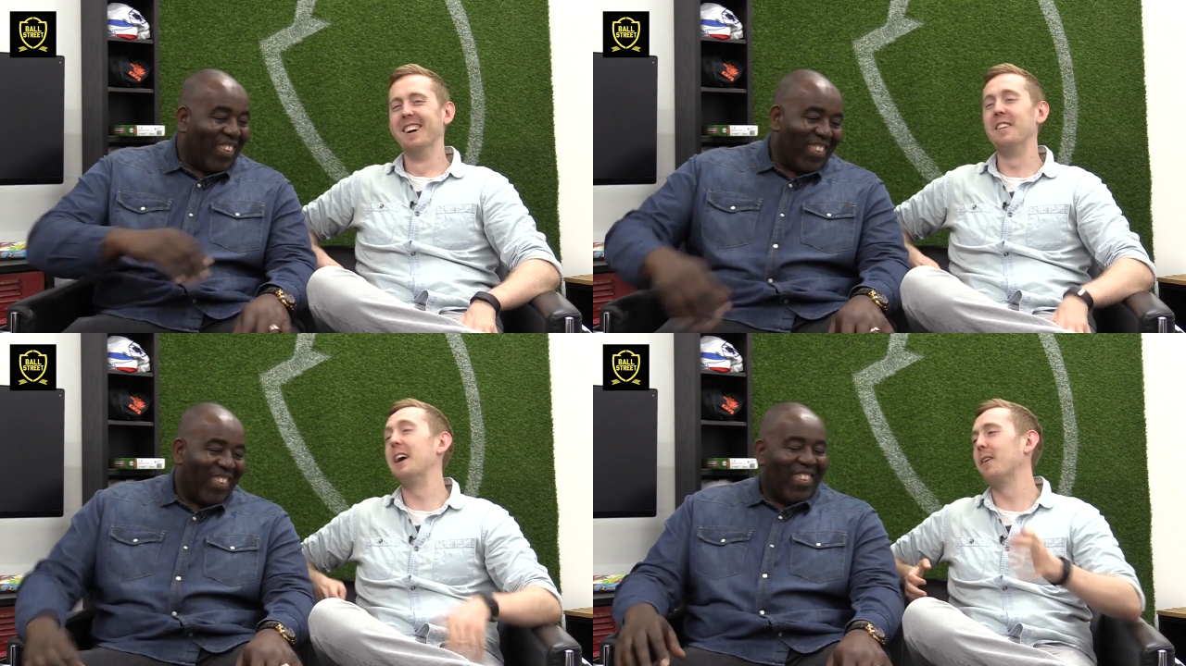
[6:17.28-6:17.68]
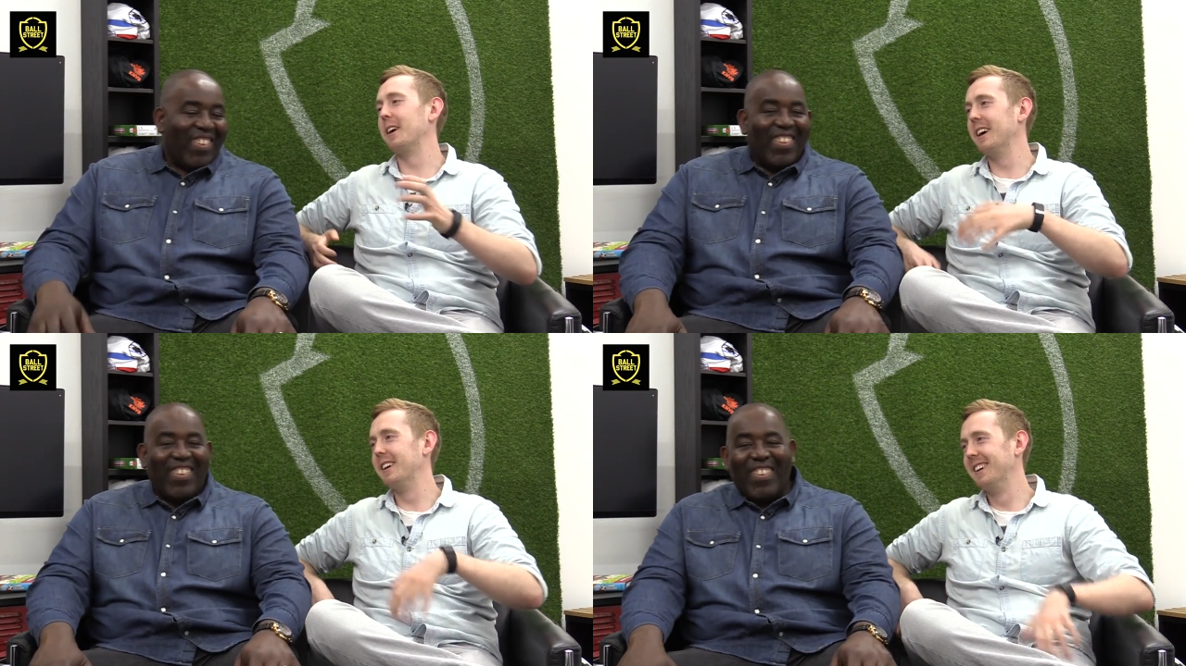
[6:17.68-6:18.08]
Speaker 1: But
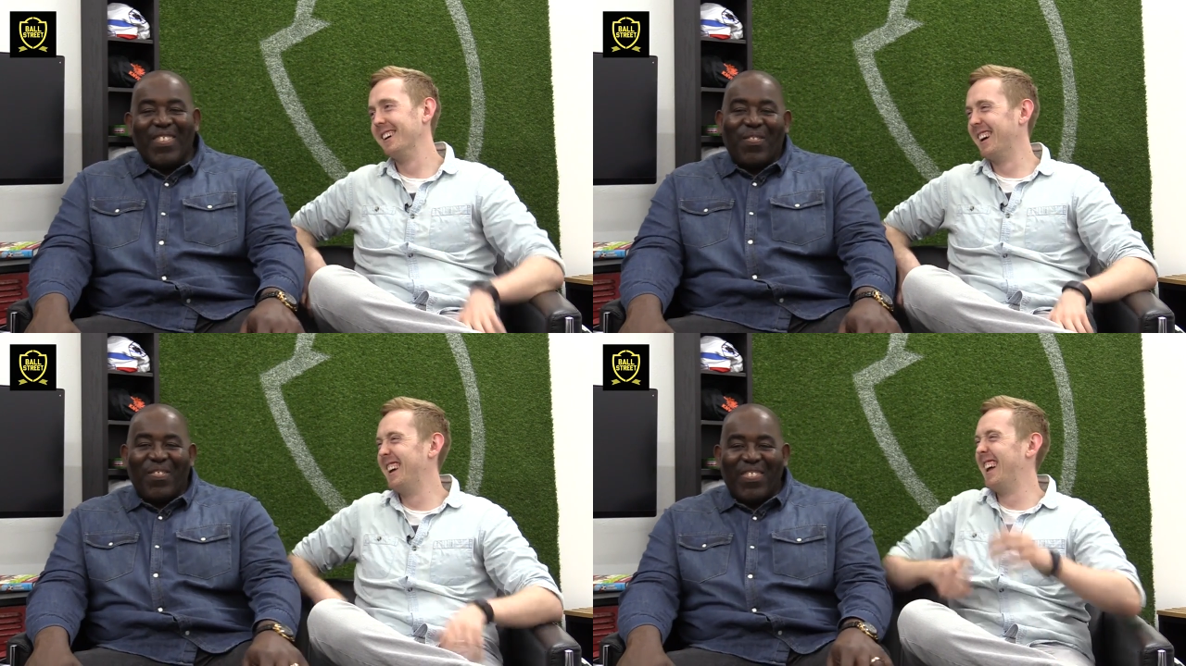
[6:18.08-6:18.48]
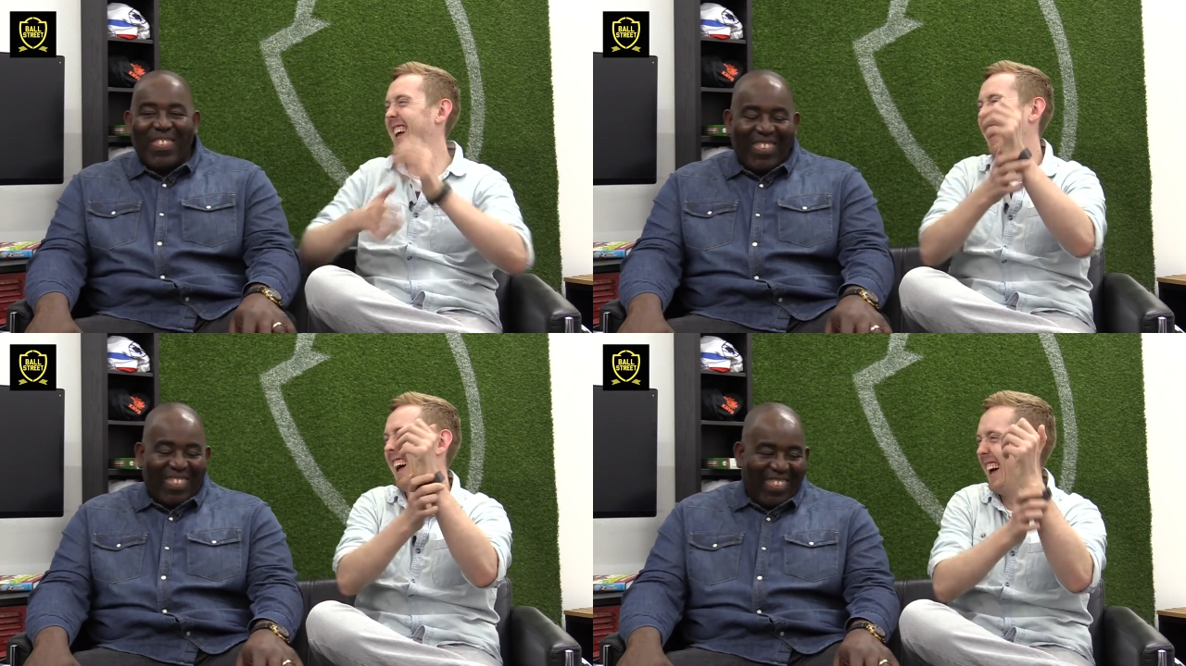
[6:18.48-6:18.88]
anyway, yeah. towards Man
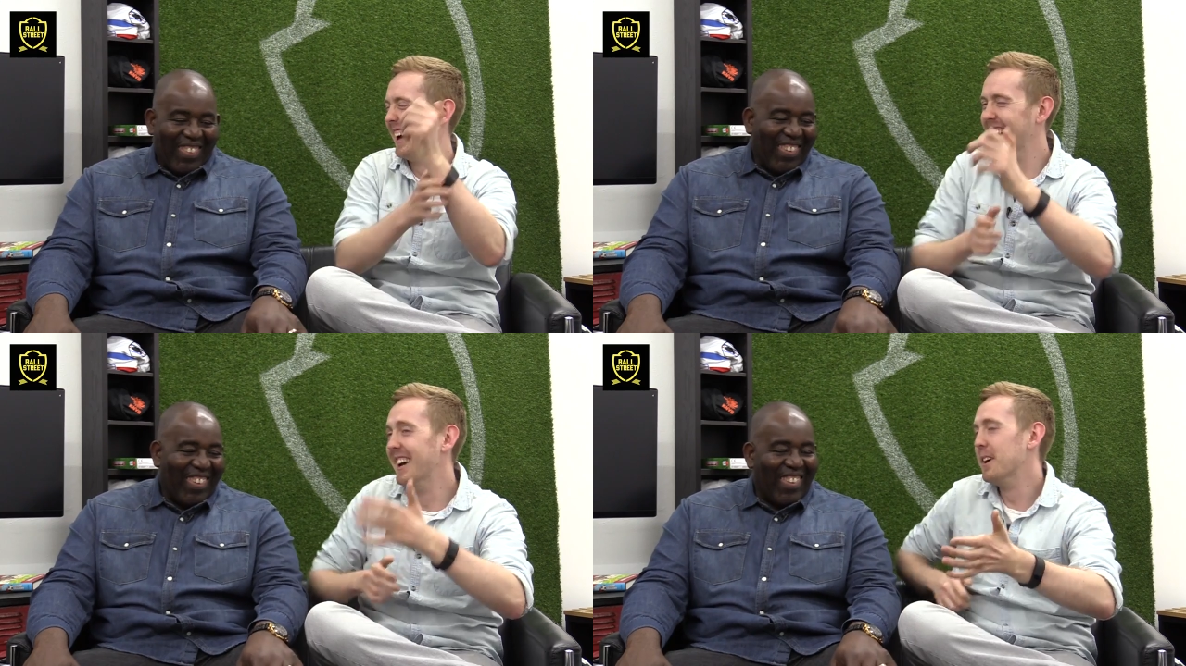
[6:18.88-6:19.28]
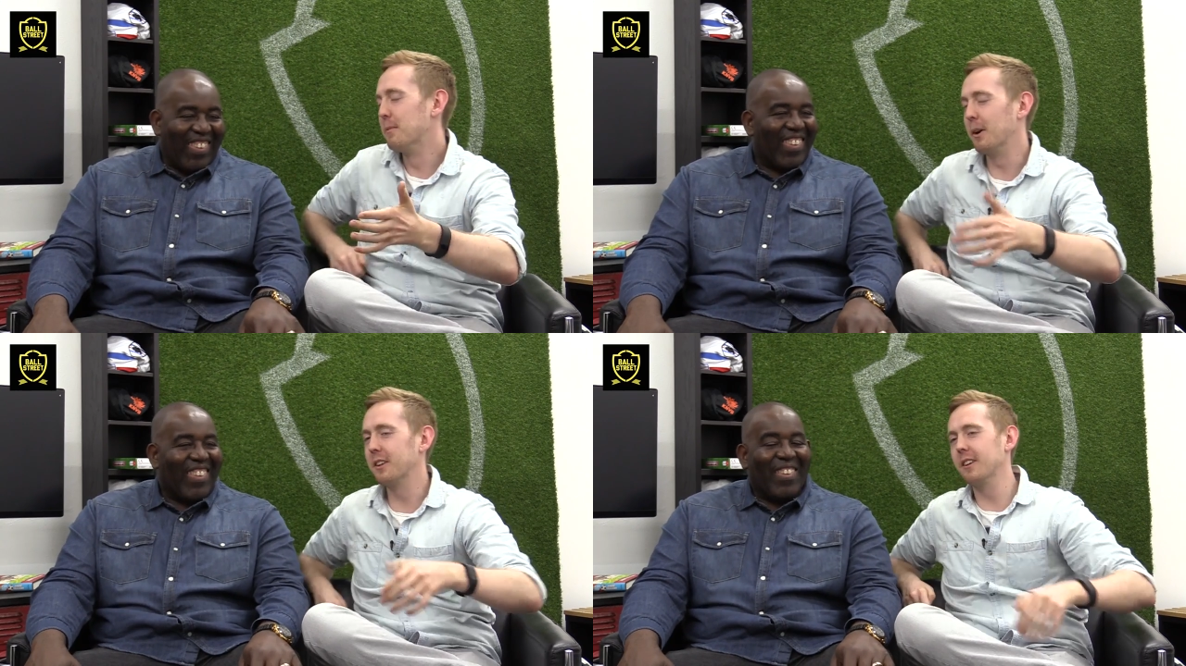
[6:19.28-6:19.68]
United Arsenal, isn't
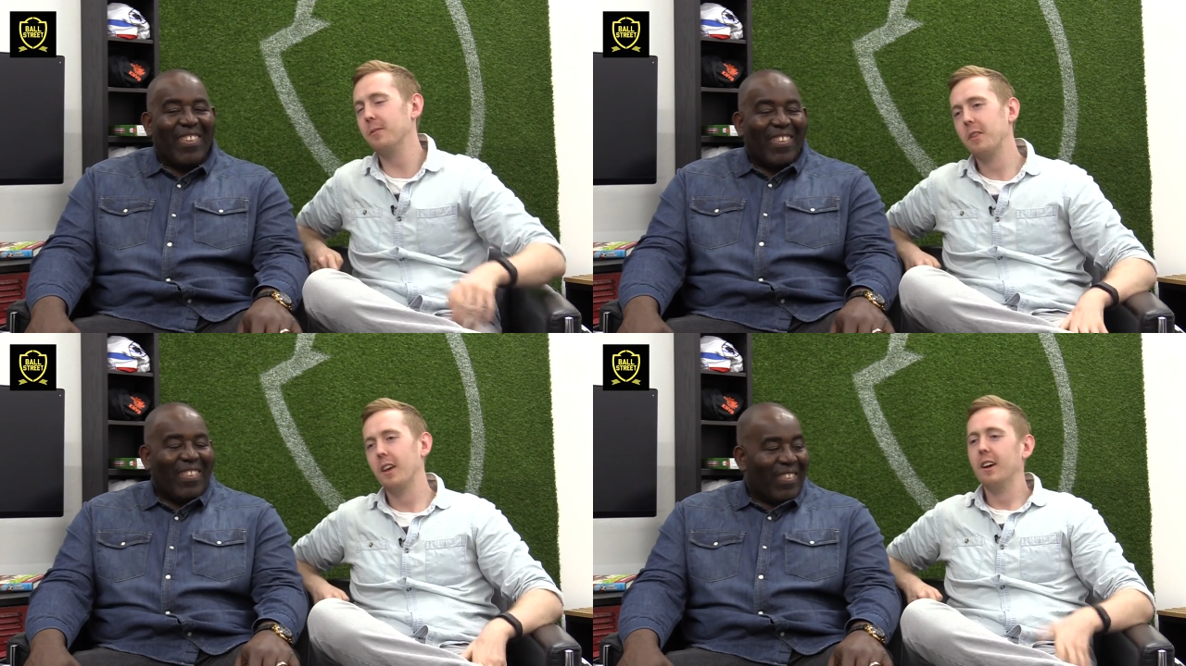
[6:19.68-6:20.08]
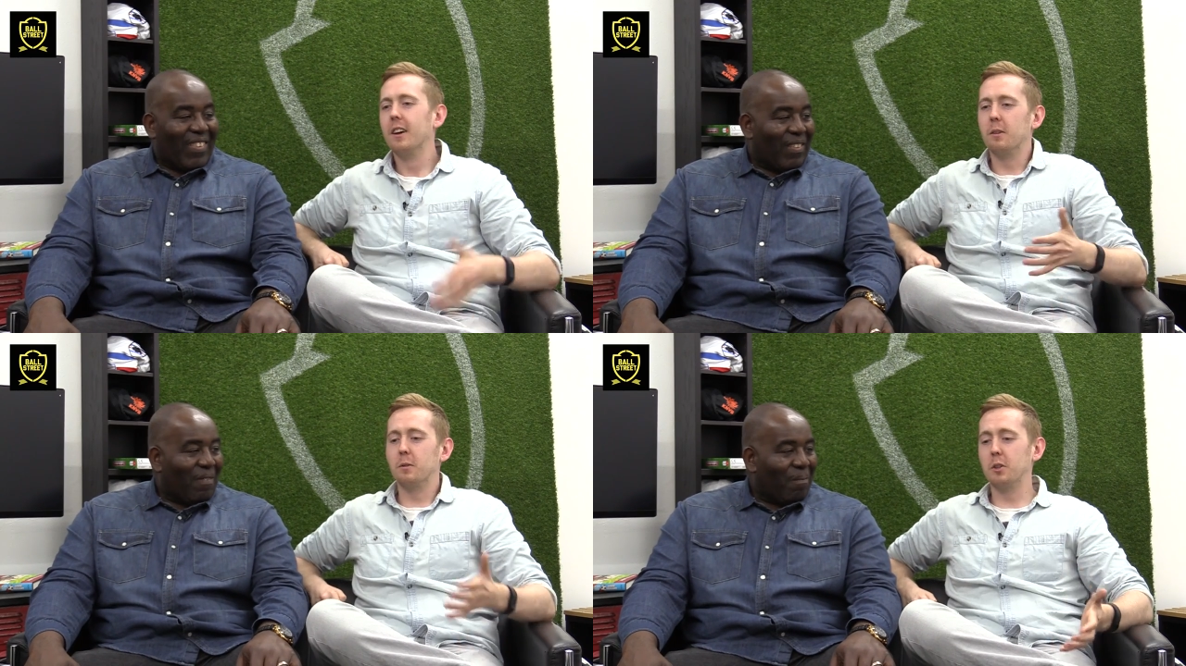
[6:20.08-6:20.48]
it? But yeah,
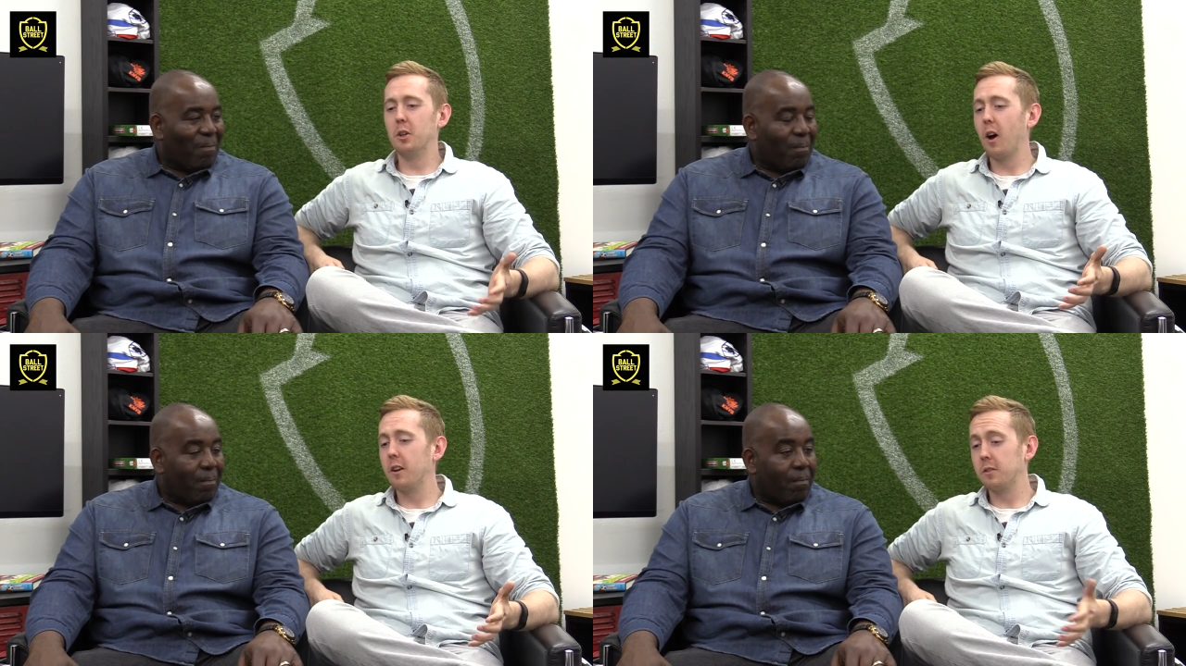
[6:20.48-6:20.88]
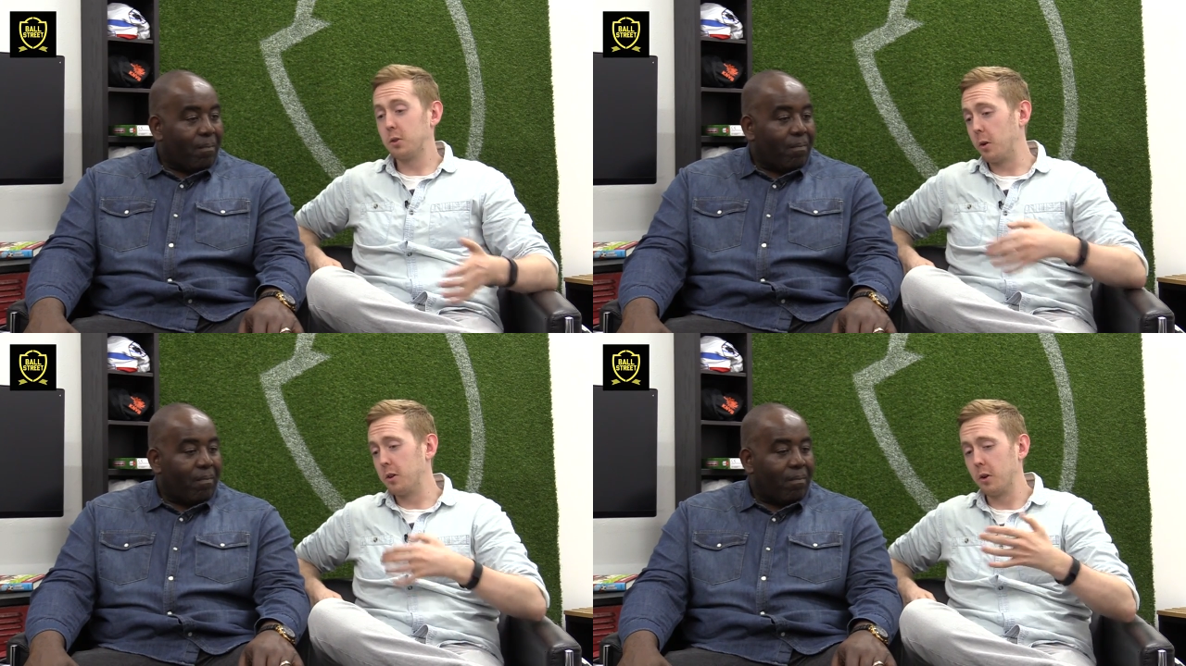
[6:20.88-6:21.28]
United. I'm
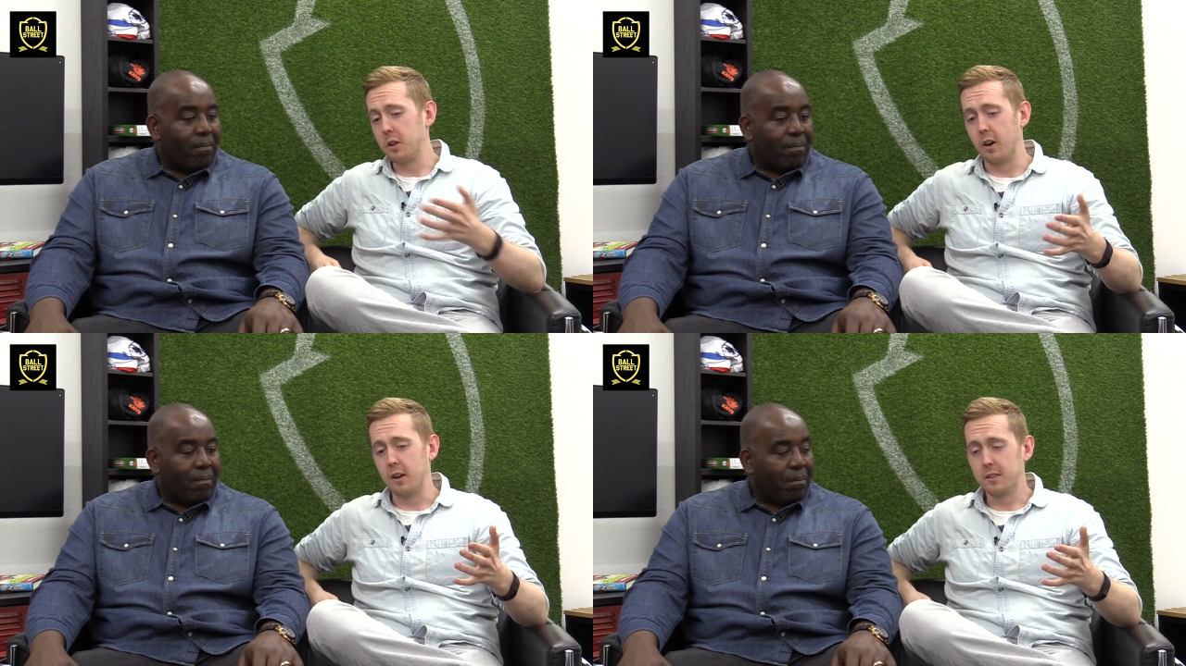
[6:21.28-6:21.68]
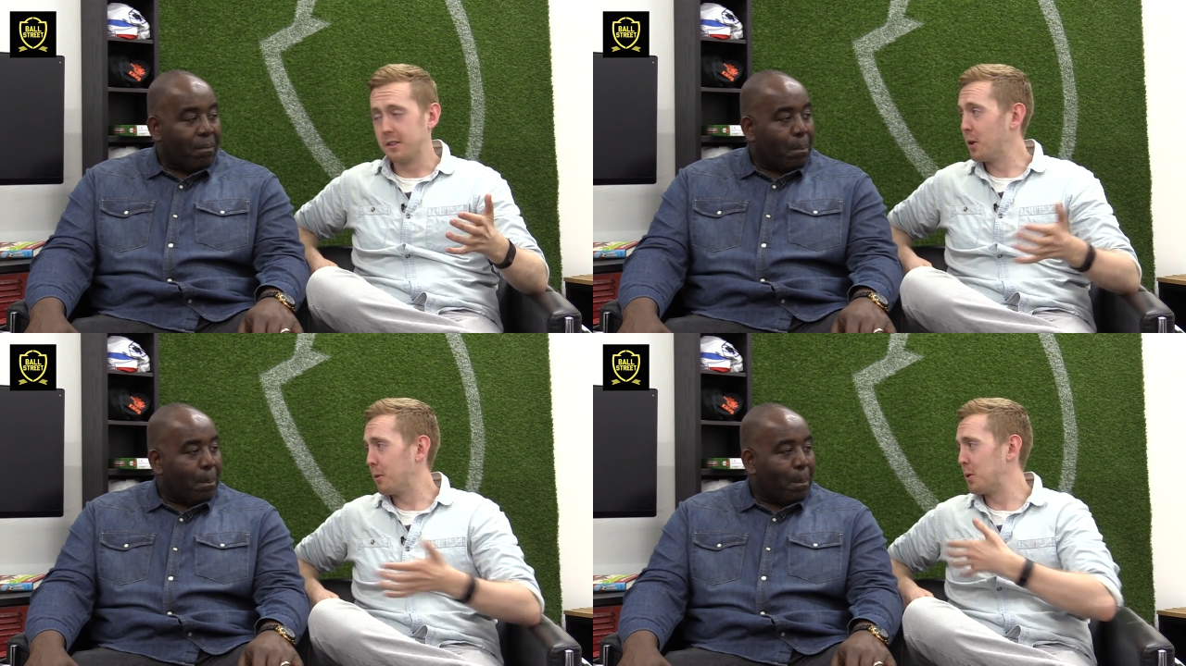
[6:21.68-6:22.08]
sorry, not United.
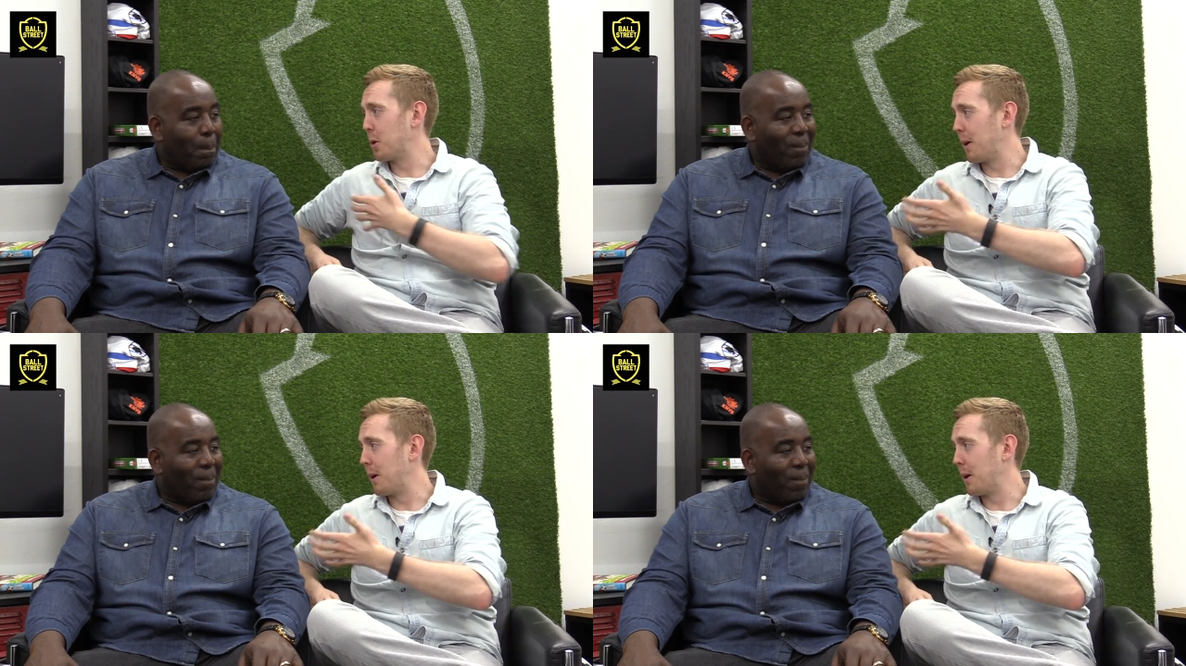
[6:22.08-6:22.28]
You got me talking